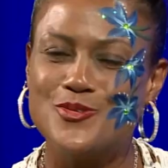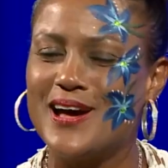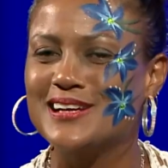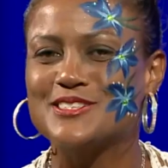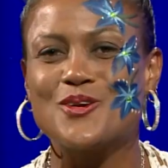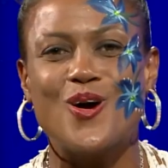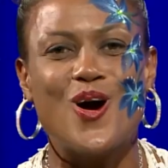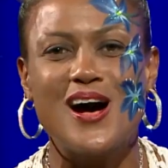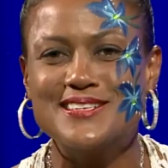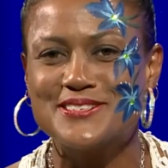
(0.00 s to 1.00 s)
You guys are
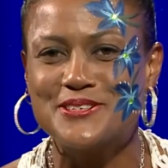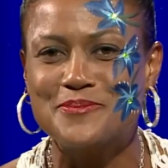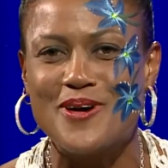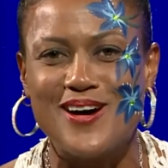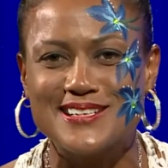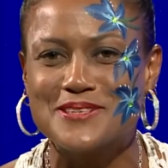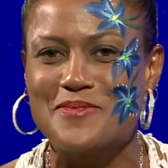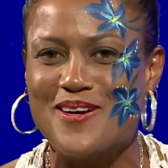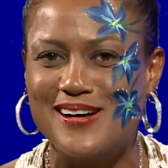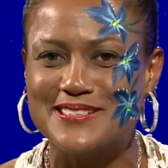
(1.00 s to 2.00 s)
awesome, awesome,
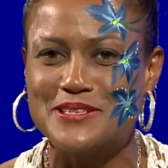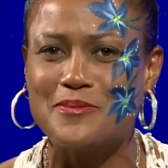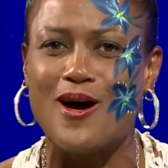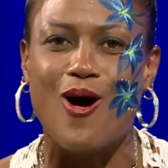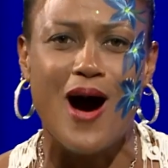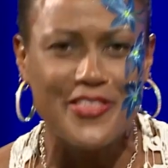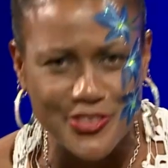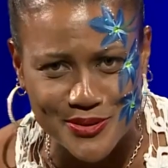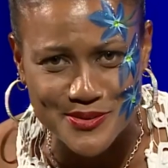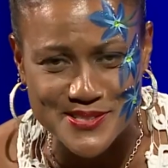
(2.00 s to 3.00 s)
awesome
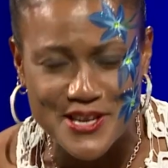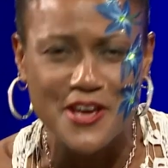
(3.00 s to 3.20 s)
authors,